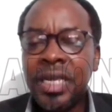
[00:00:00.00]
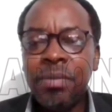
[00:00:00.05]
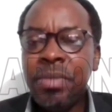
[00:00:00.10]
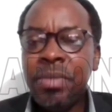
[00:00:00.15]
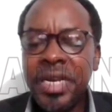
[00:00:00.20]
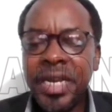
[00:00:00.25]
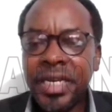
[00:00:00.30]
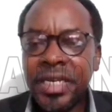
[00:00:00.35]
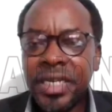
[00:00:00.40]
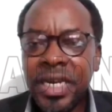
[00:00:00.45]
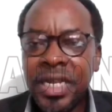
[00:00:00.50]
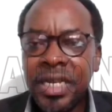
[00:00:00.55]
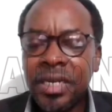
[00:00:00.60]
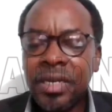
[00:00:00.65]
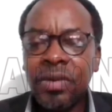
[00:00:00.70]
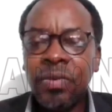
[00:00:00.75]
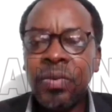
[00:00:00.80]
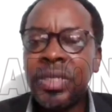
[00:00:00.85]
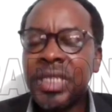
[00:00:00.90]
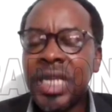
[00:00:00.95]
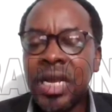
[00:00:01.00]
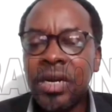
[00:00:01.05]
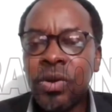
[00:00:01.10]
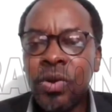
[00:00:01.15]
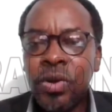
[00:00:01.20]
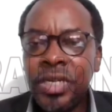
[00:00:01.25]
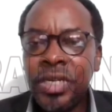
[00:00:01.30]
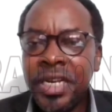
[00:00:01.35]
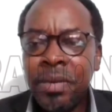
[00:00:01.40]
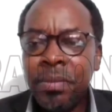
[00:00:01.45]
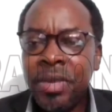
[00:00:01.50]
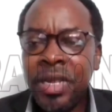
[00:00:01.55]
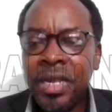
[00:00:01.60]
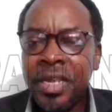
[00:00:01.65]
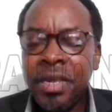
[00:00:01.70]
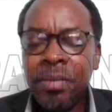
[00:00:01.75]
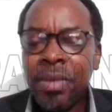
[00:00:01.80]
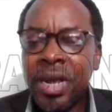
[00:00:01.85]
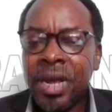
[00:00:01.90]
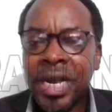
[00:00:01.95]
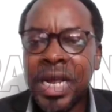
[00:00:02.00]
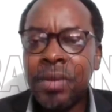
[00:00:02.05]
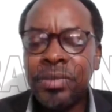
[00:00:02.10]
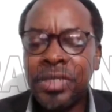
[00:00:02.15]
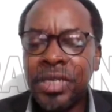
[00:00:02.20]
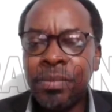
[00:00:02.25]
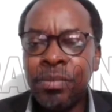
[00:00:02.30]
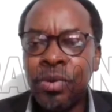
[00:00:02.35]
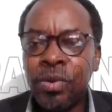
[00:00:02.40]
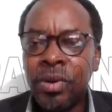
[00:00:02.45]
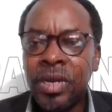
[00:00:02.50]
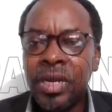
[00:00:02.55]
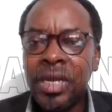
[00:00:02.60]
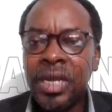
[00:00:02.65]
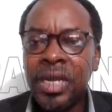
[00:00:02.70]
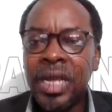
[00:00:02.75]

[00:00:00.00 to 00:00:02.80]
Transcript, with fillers: immediately we start holding him, him accountable.